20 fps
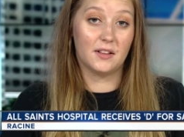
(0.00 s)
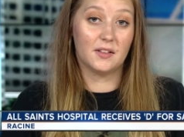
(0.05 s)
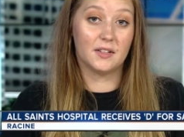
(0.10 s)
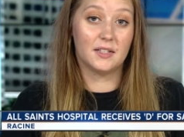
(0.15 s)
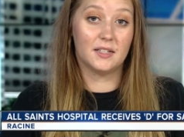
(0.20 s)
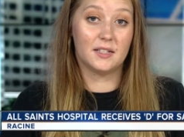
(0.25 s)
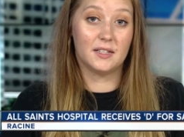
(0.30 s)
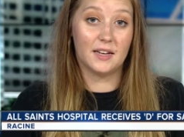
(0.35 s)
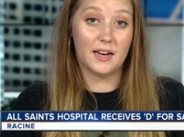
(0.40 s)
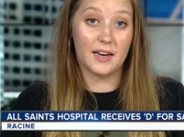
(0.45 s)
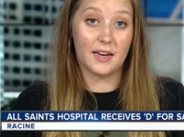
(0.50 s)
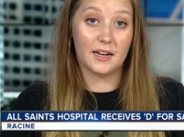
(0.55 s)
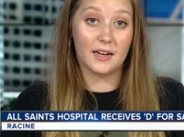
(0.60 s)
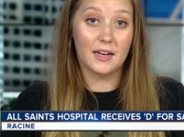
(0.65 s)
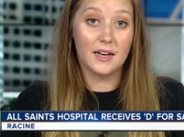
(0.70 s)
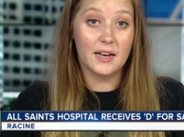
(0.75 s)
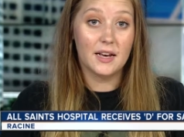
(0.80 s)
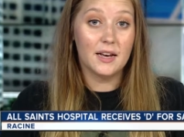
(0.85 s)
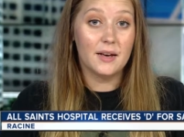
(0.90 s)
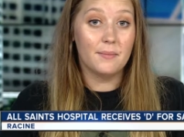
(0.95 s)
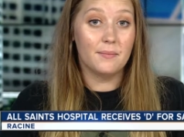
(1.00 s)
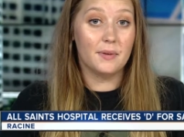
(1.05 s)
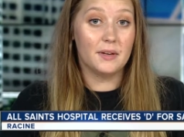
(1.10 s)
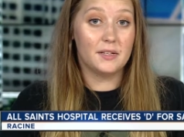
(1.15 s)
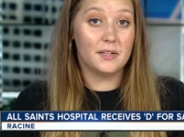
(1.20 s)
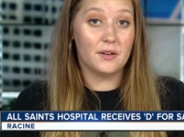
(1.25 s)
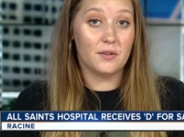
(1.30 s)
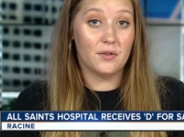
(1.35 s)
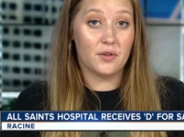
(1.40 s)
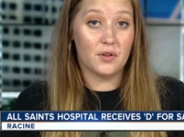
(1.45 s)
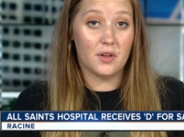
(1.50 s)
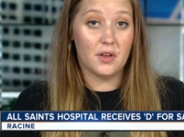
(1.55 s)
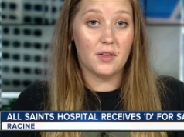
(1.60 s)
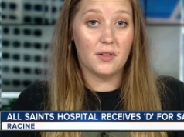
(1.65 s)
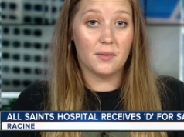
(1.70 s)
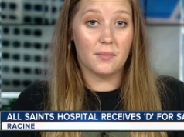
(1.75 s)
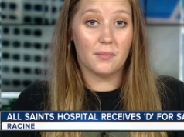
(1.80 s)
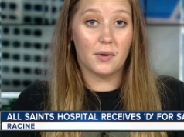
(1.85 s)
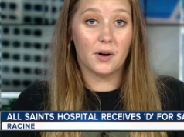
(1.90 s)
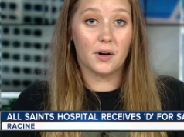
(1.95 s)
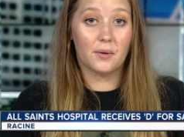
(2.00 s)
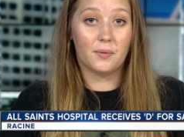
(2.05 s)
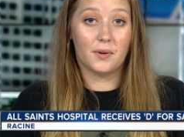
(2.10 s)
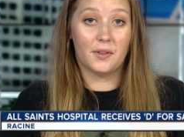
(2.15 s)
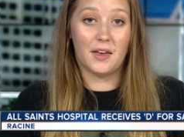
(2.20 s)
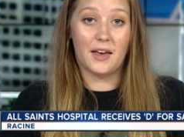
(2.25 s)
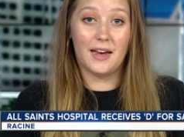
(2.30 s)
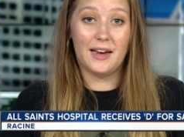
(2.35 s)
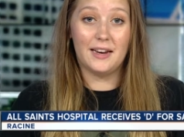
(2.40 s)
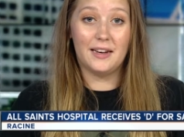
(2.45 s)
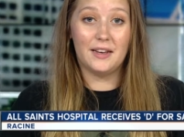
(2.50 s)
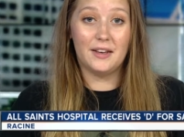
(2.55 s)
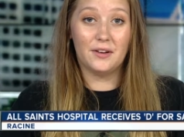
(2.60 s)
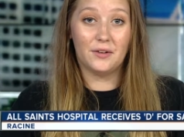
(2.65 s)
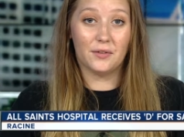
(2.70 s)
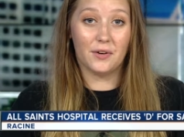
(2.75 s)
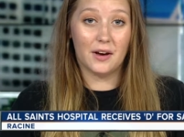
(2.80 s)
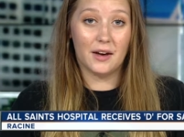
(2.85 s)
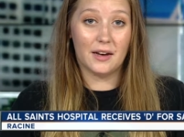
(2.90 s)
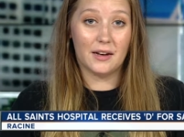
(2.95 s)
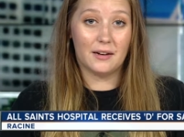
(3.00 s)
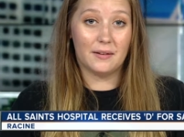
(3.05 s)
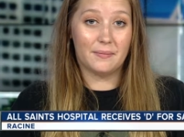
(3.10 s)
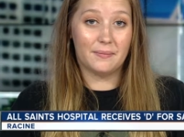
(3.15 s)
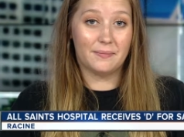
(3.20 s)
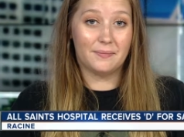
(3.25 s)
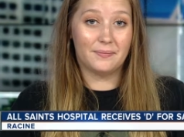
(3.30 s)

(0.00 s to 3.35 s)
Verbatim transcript: in the state, missing G the mark with A.D. grade.